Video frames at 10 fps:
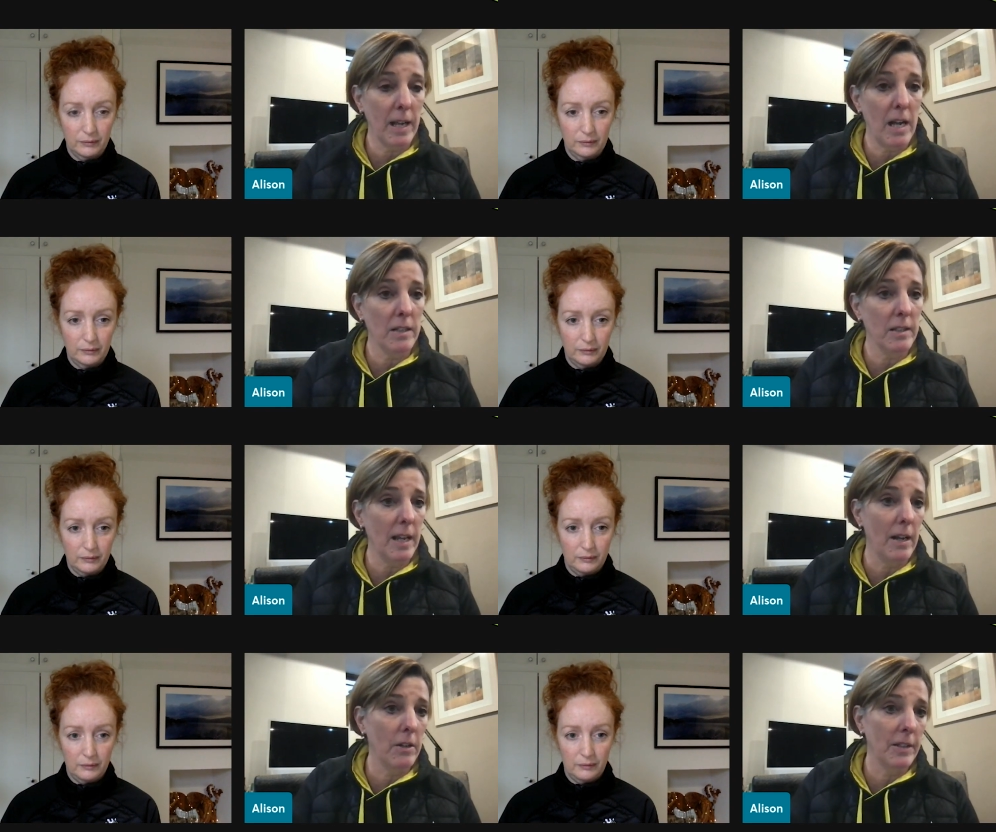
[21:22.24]
Speaker 1: can't
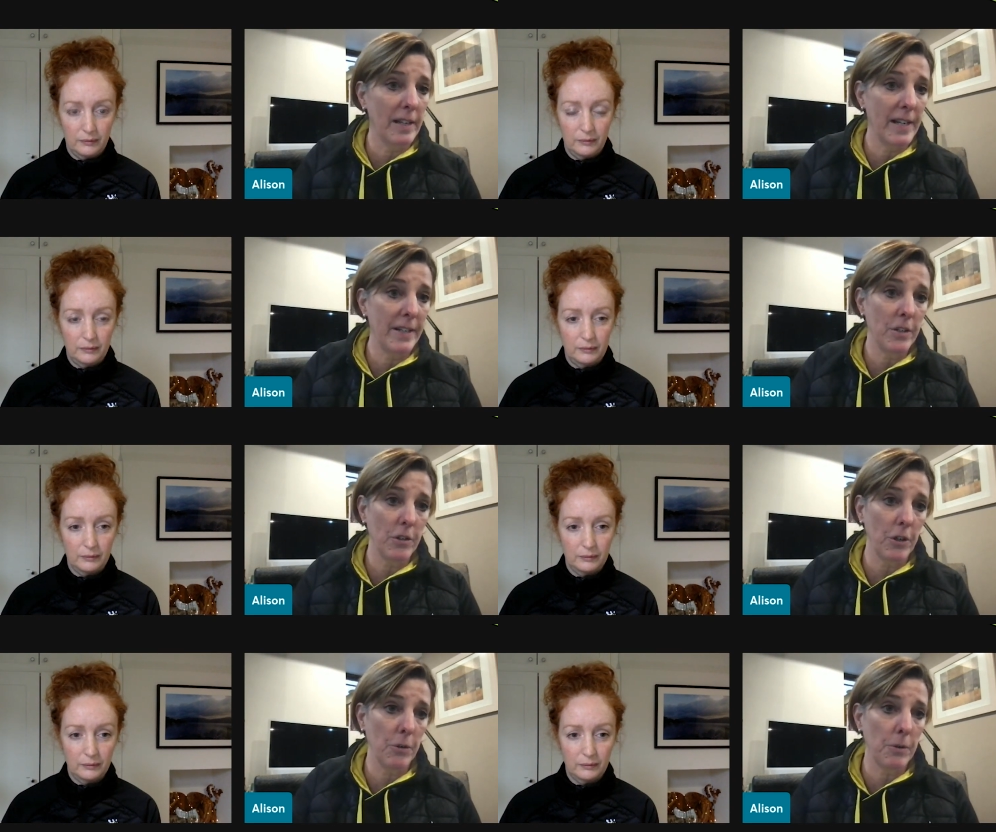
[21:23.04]
sell, and he needs
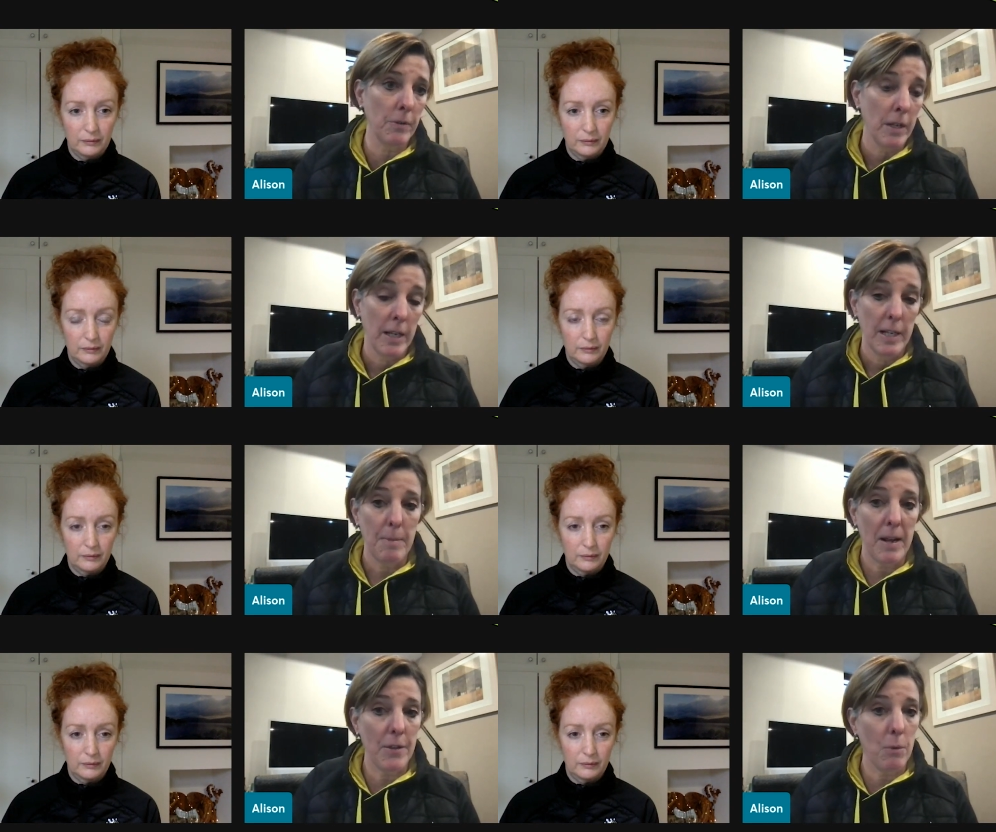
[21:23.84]
to, and
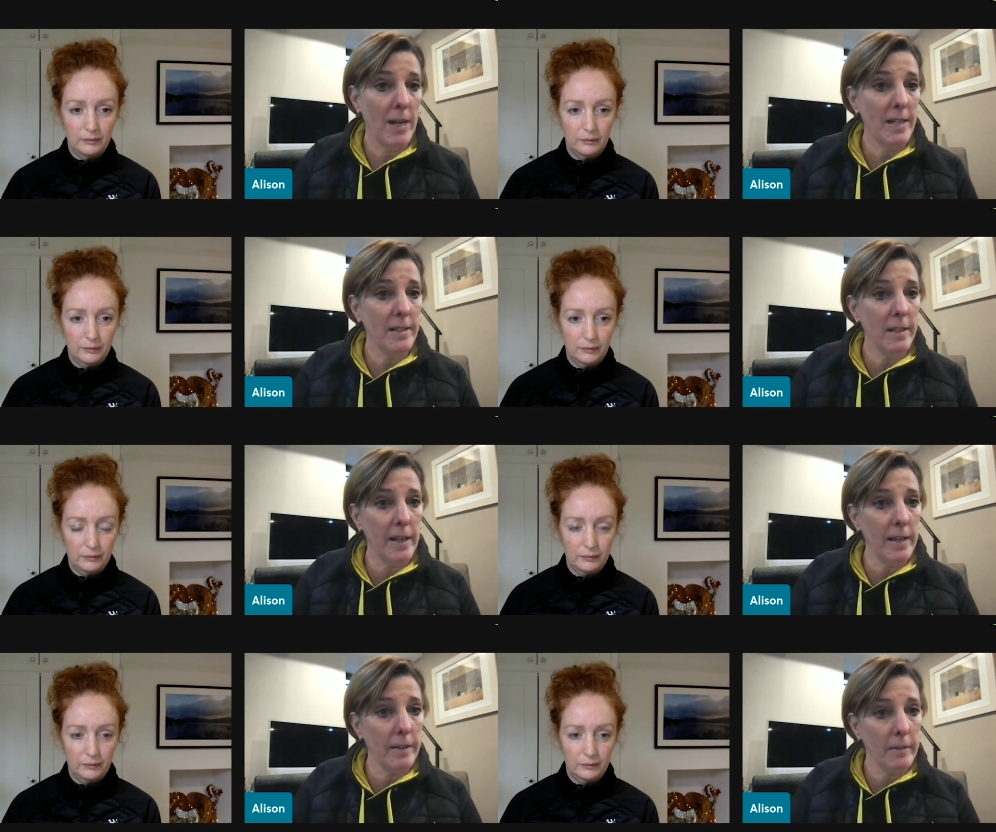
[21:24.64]
better than wasting
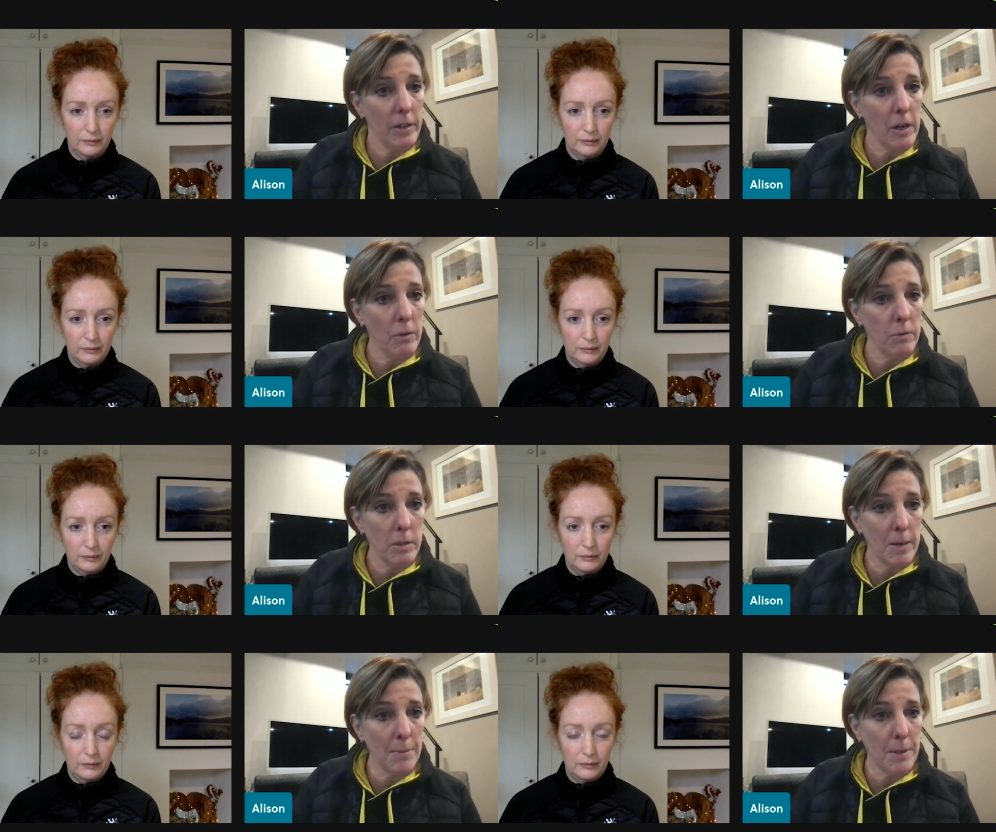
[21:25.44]
it, you know,
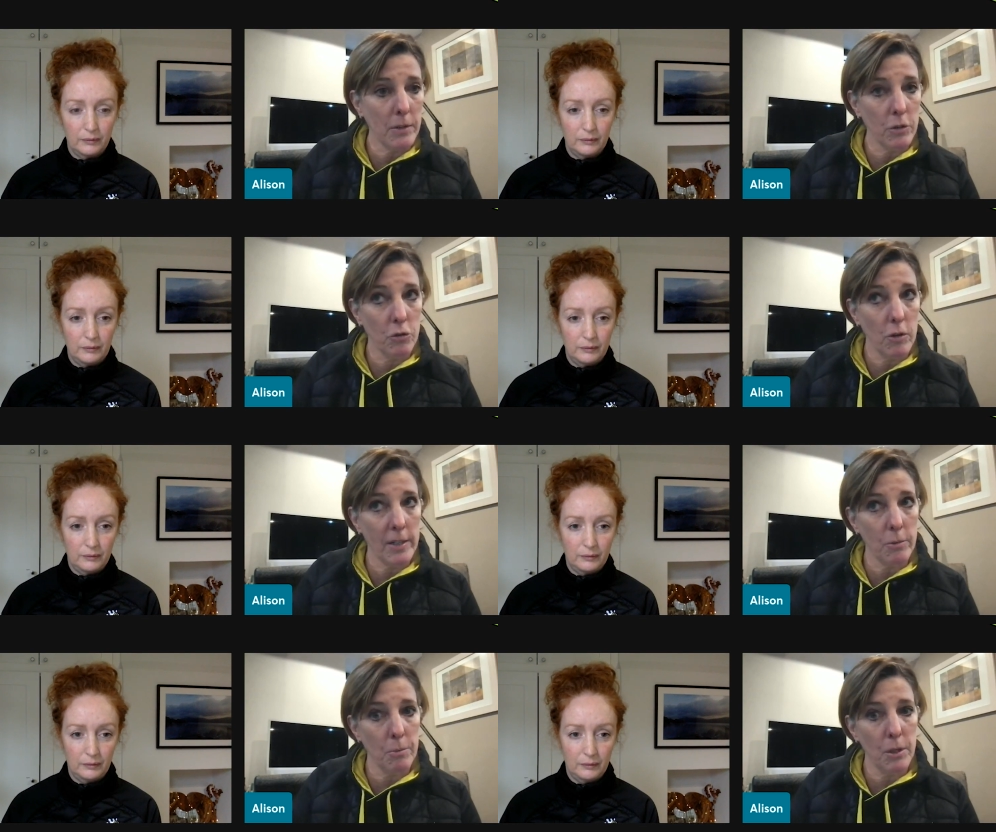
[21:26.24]
you might be able to
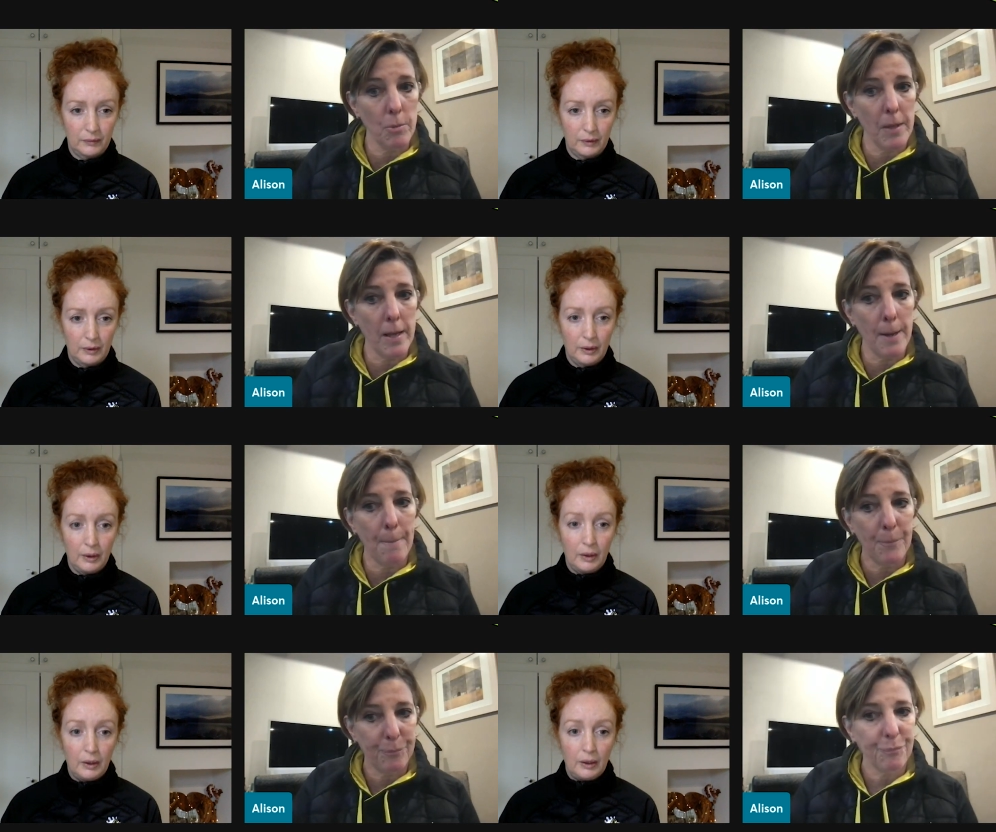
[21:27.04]
strike something up there.
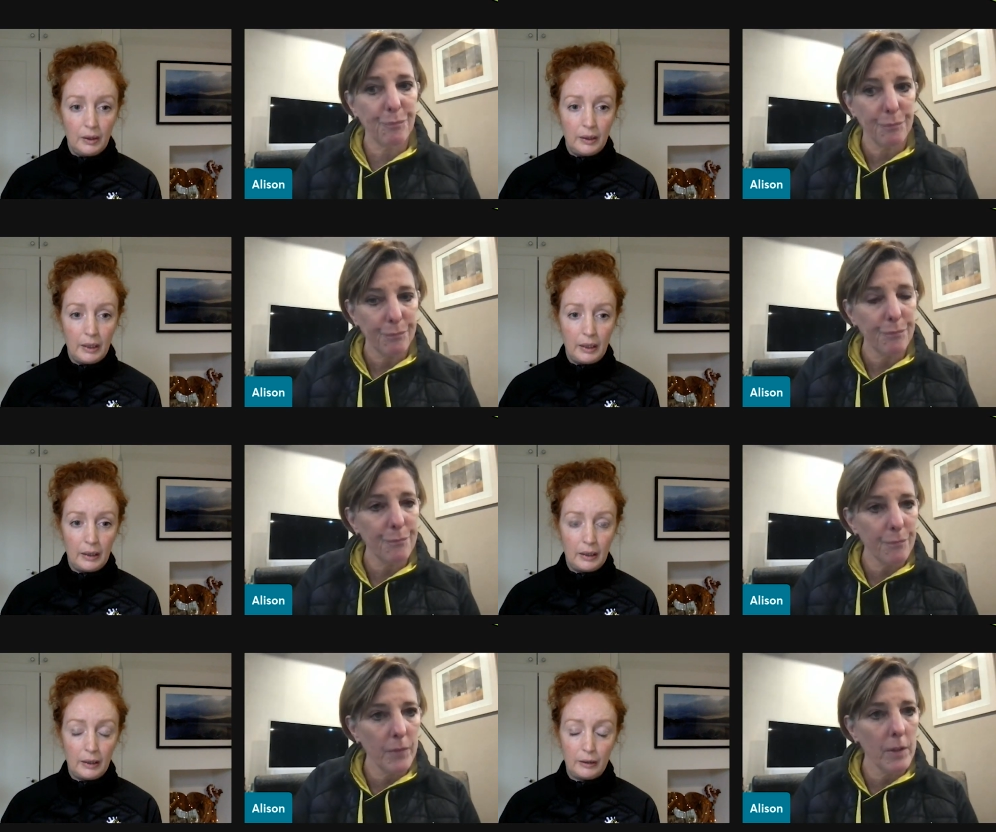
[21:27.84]

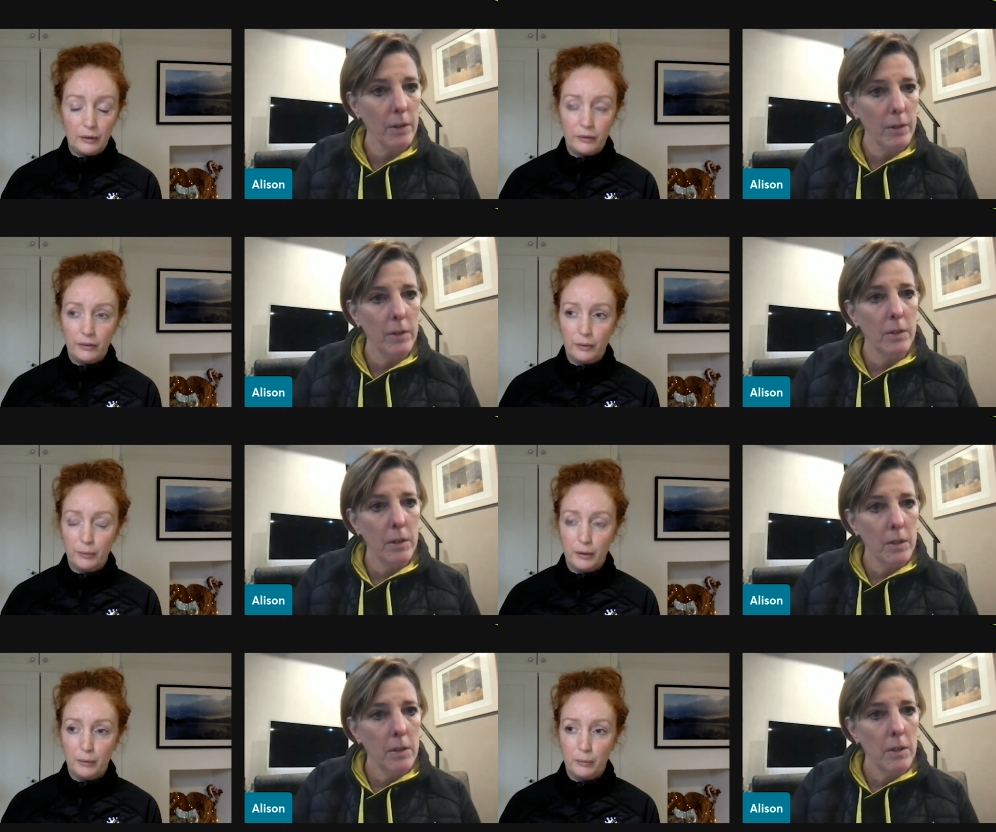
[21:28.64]
Speaker 2: Yeah, I got some
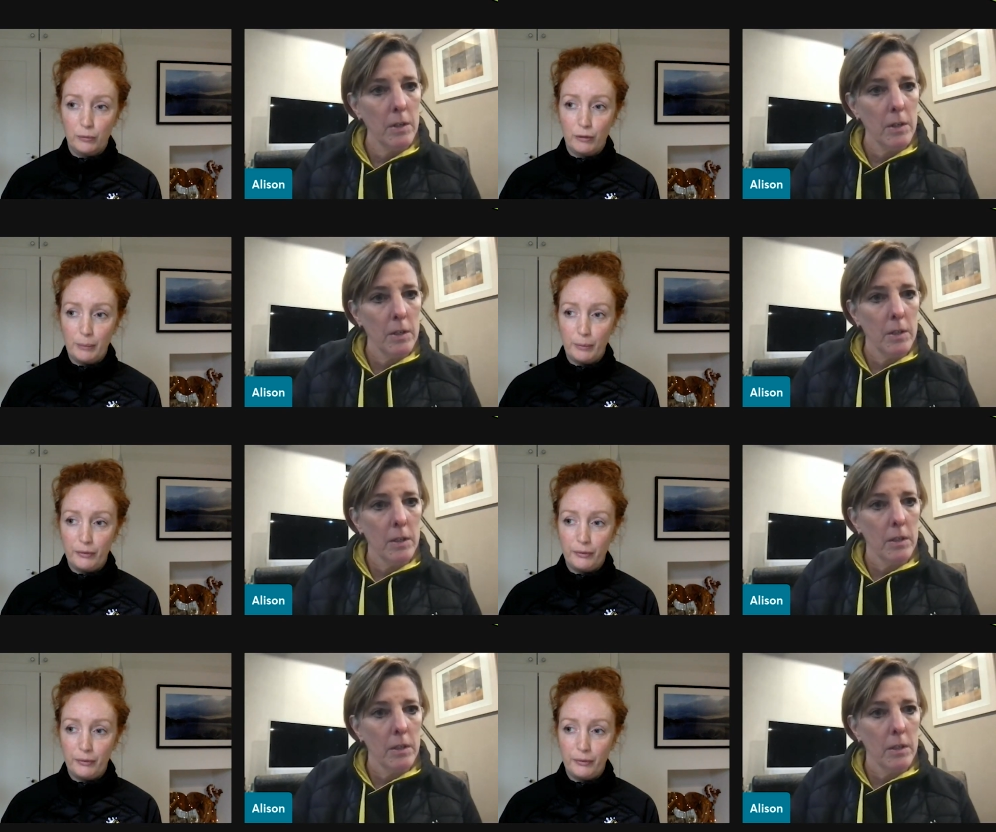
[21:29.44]
um, ribs,